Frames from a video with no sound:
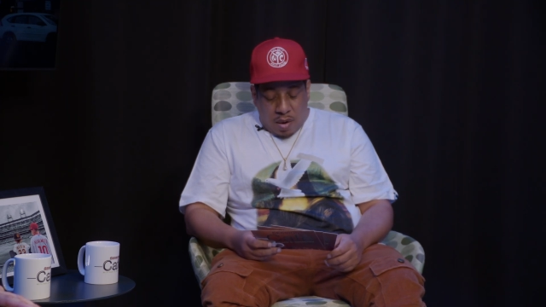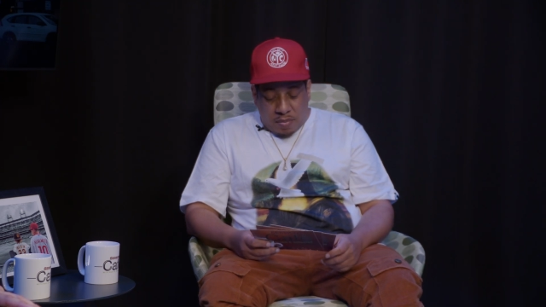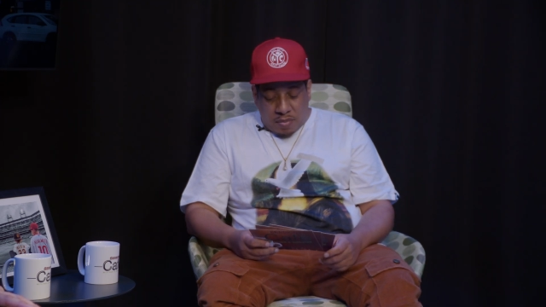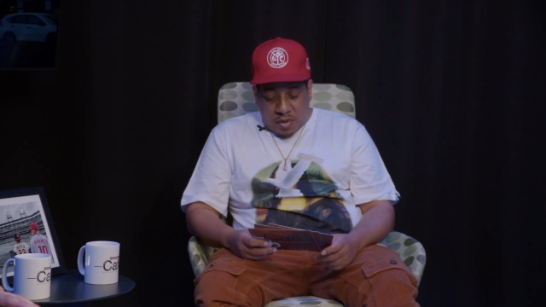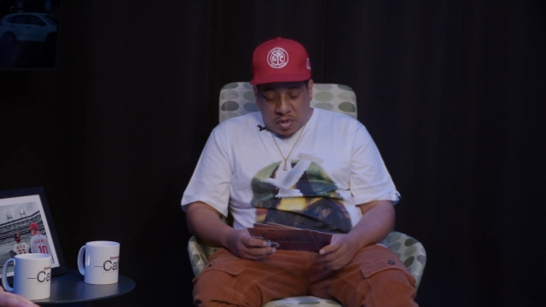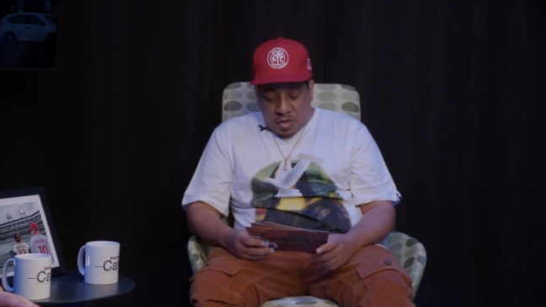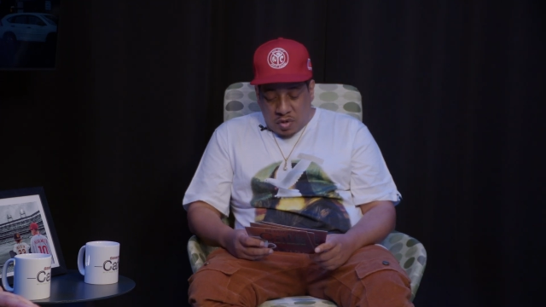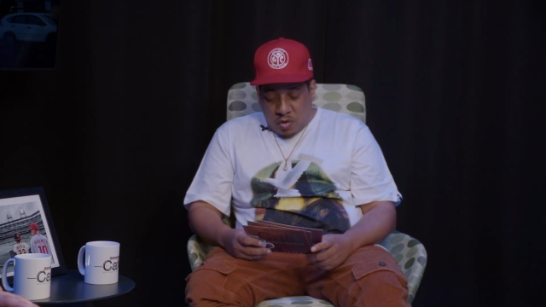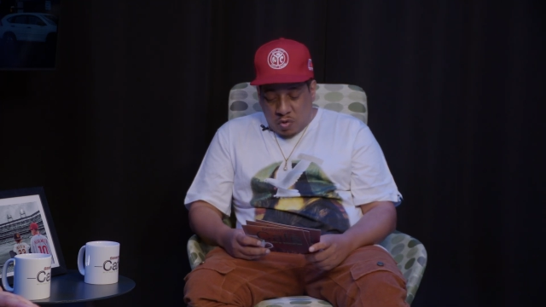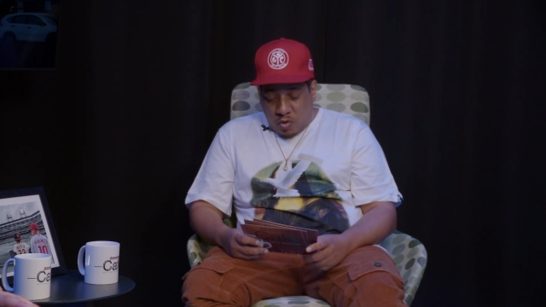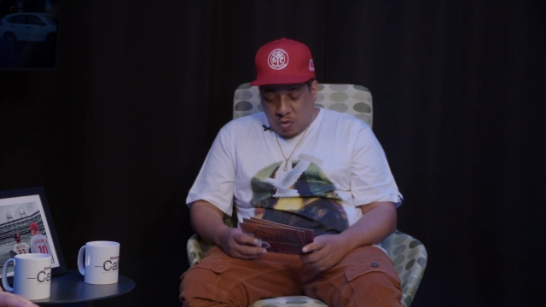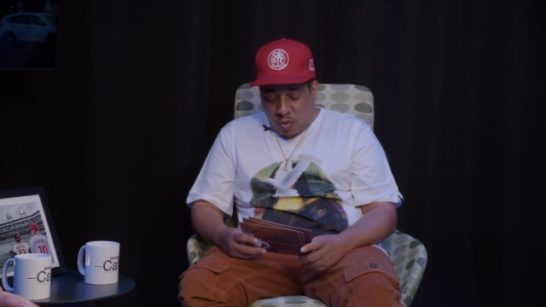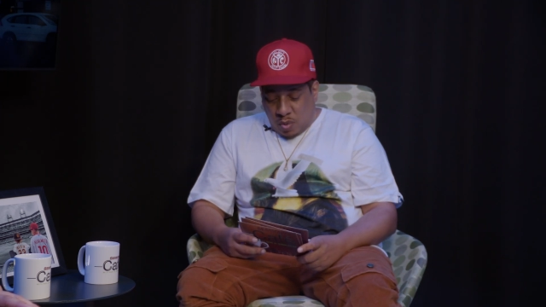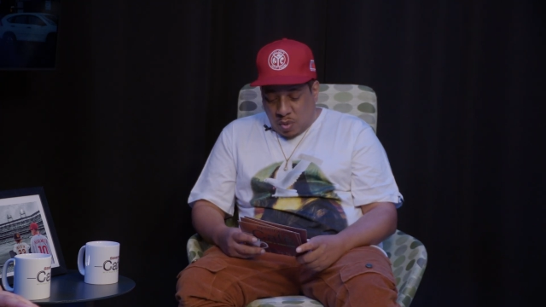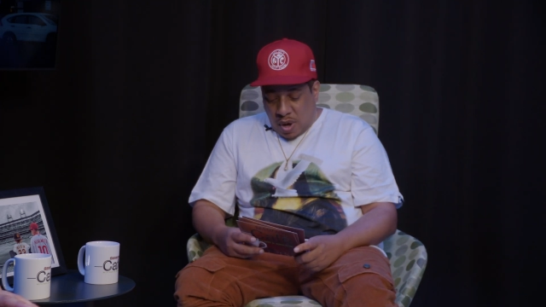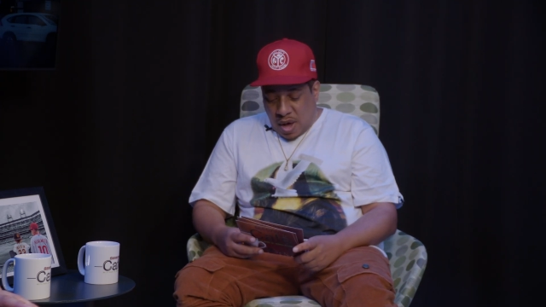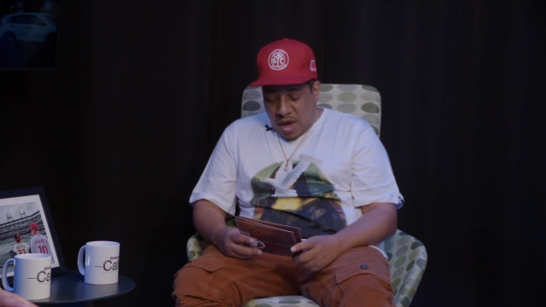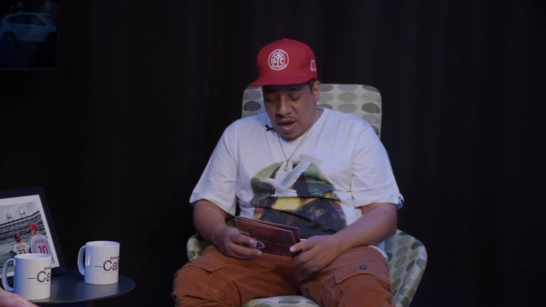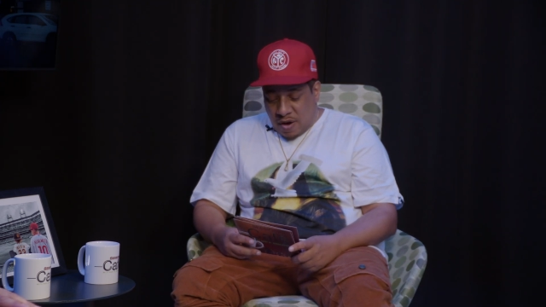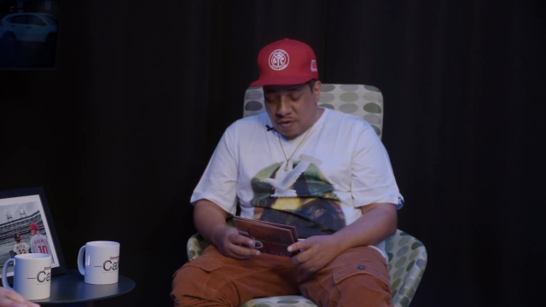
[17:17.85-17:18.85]
You
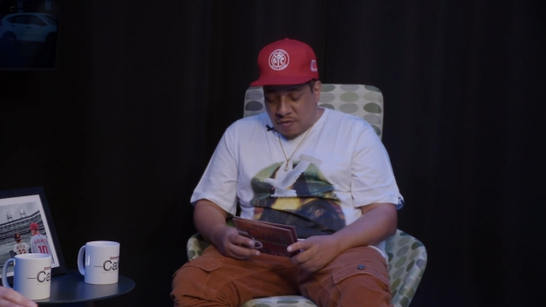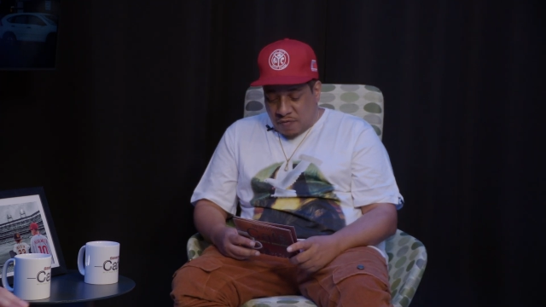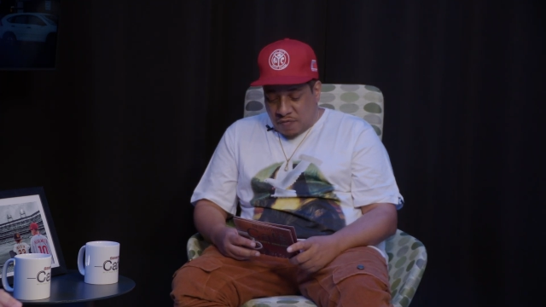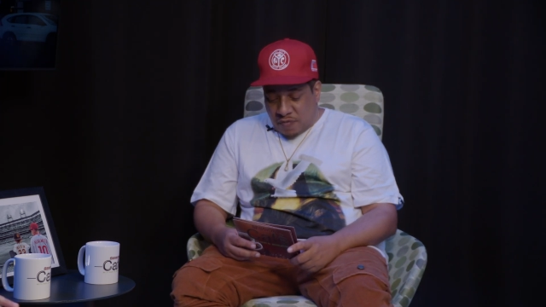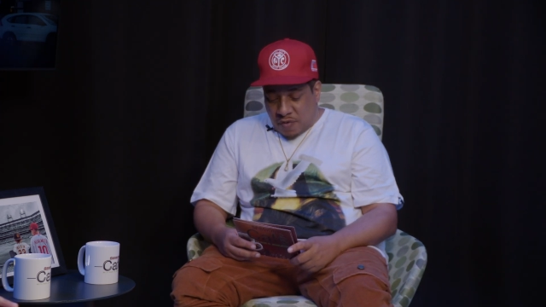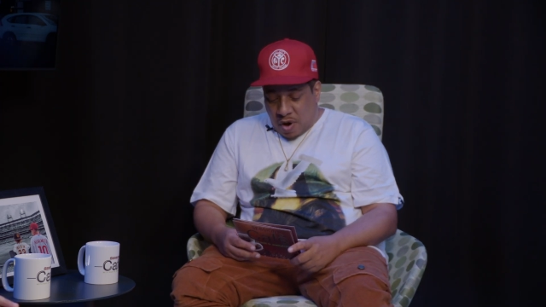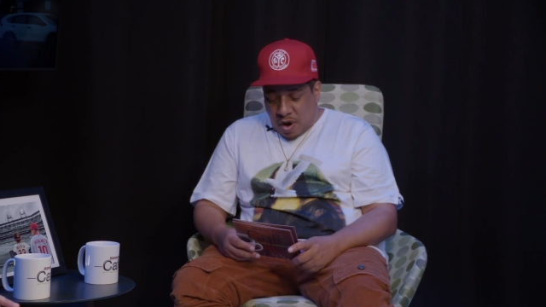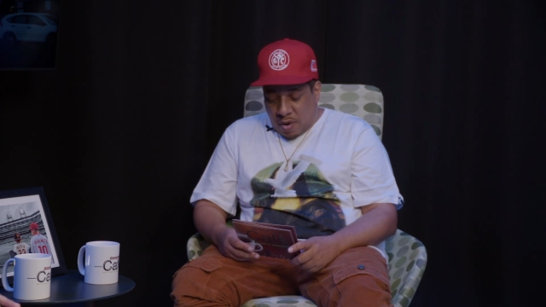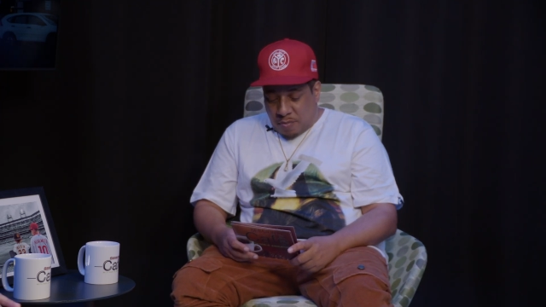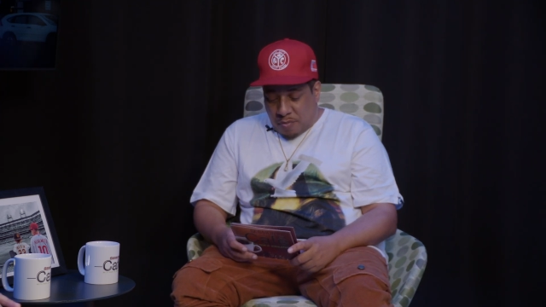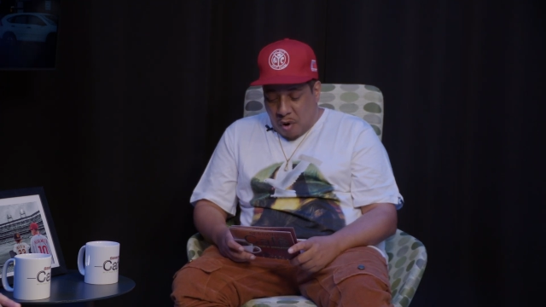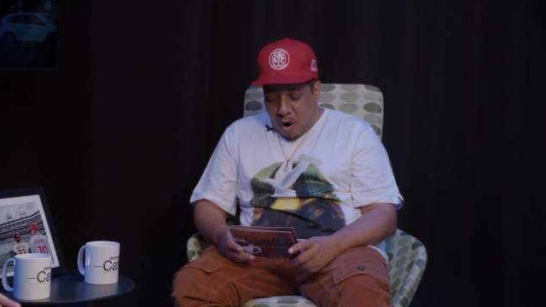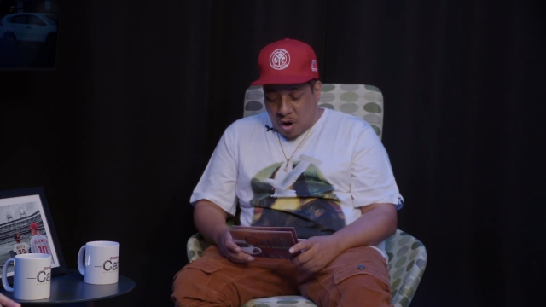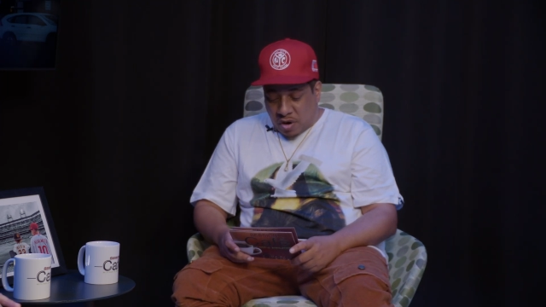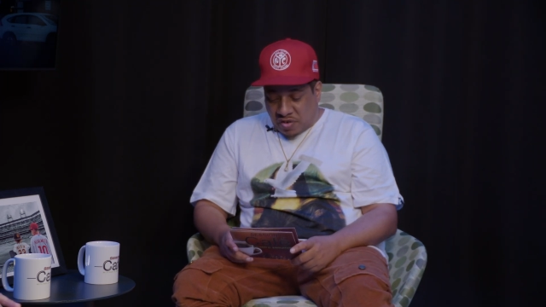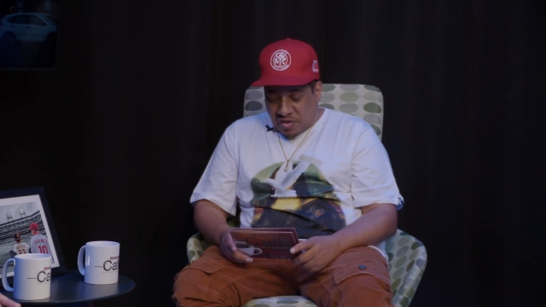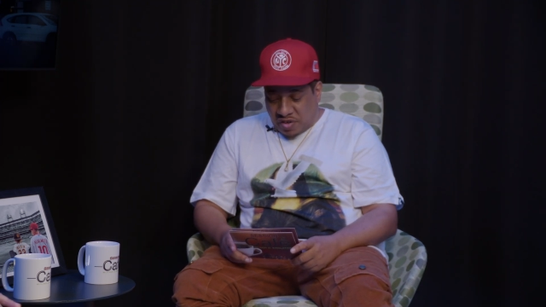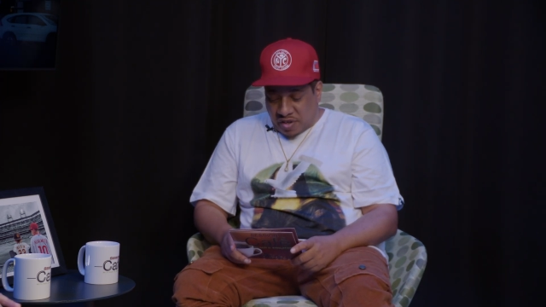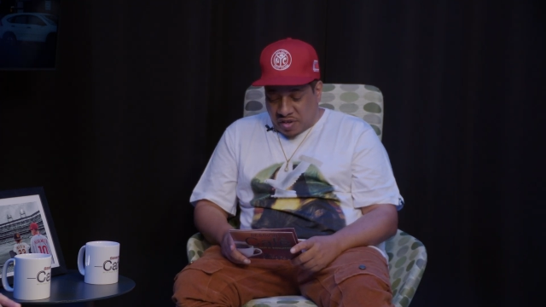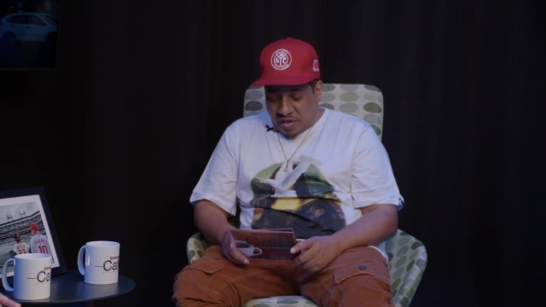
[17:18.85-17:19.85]
have
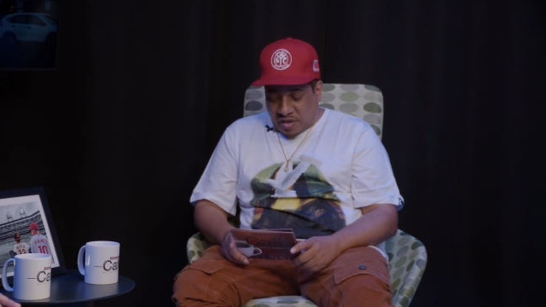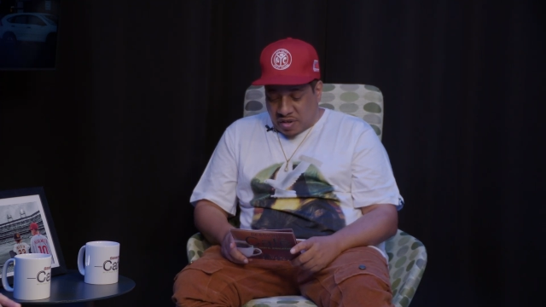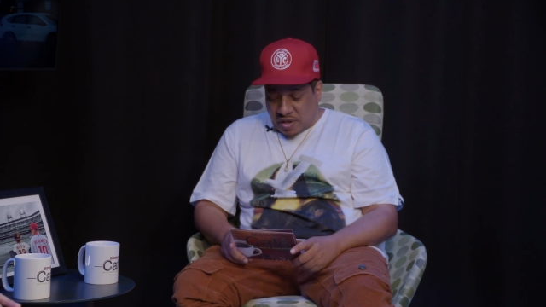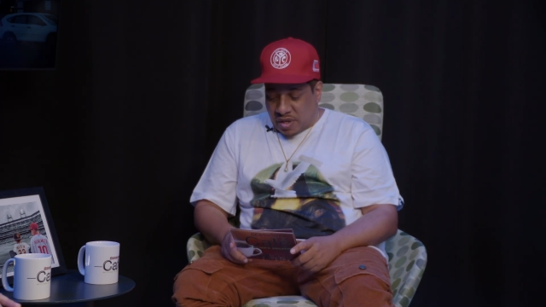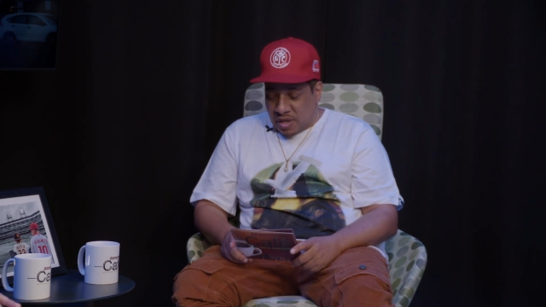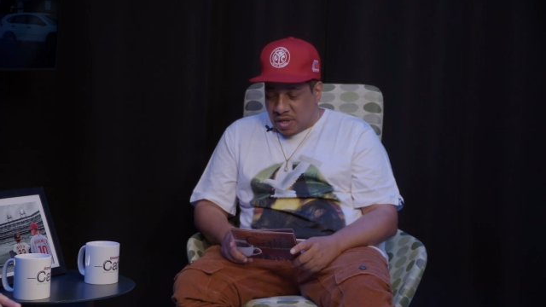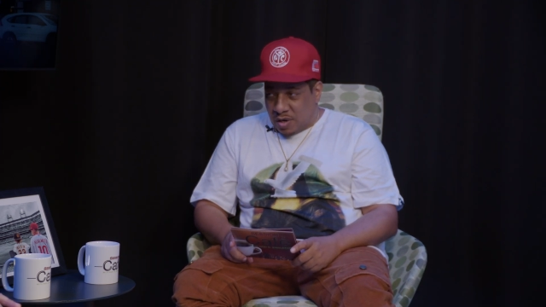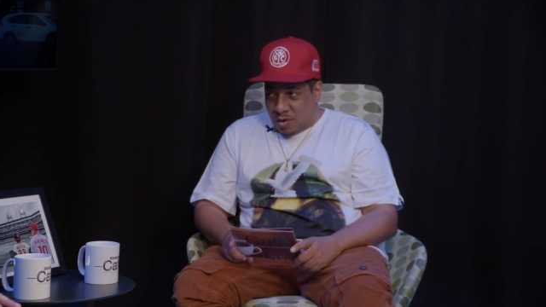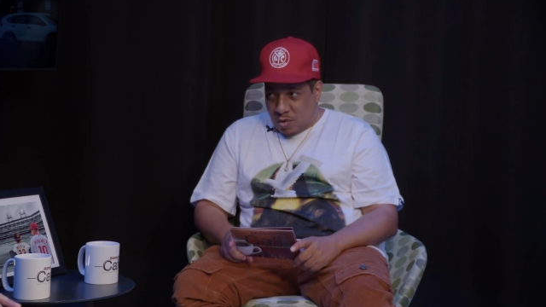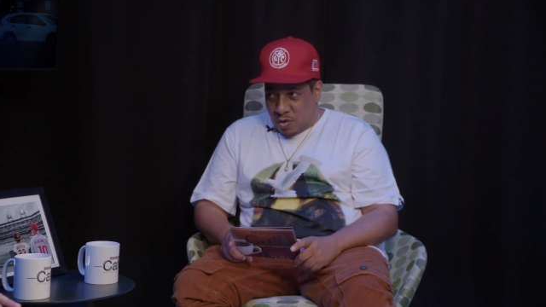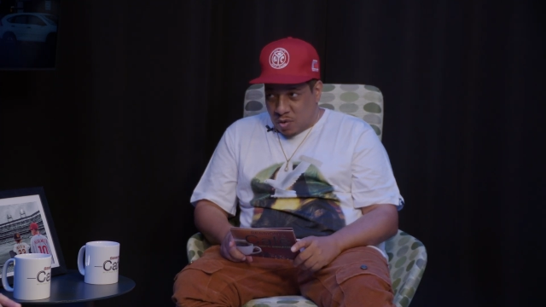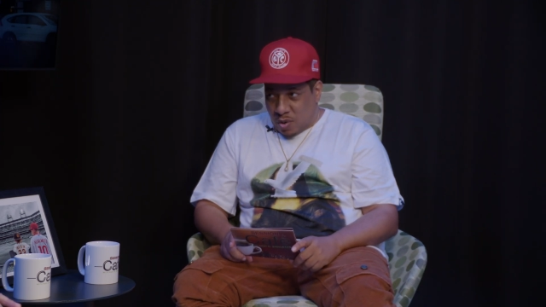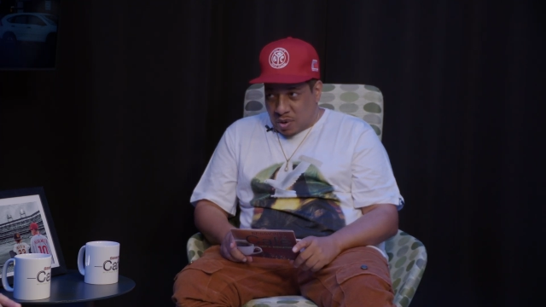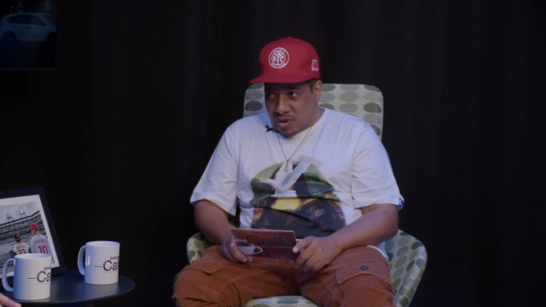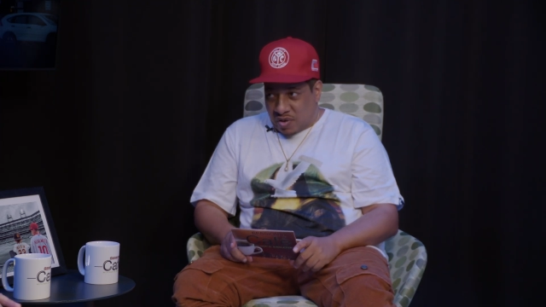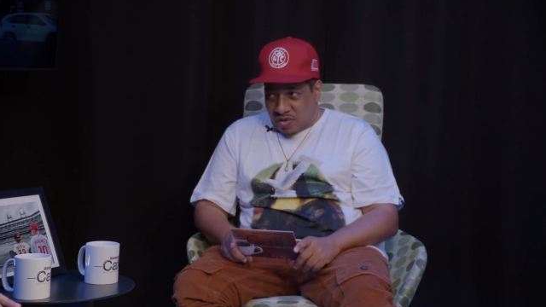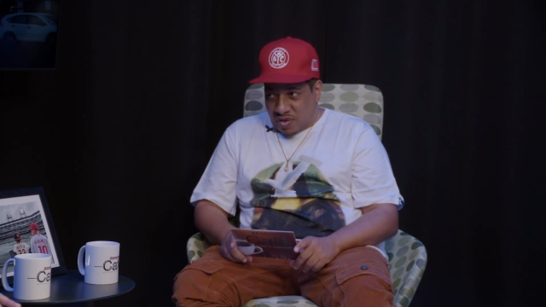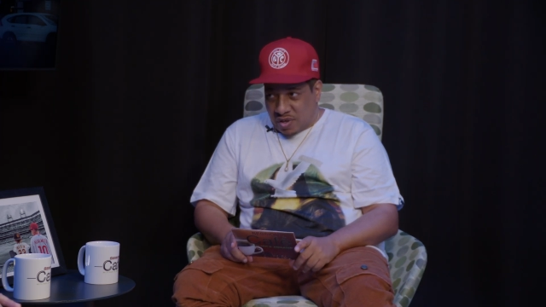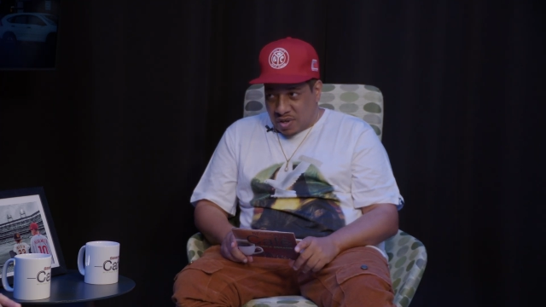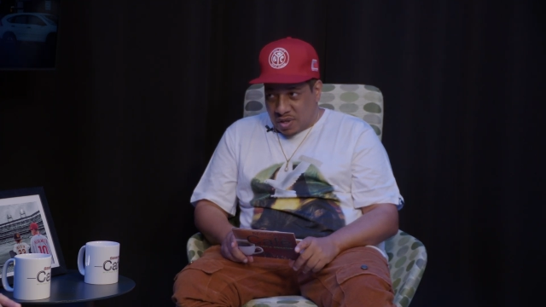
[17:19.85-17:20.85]
bartended in New York
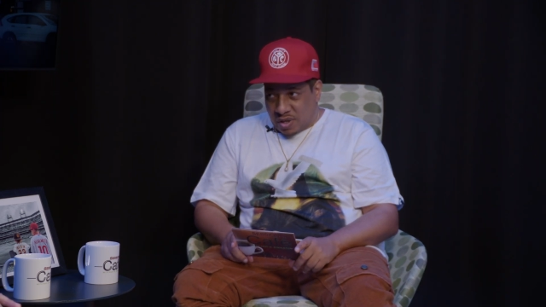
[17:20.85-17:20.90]
City.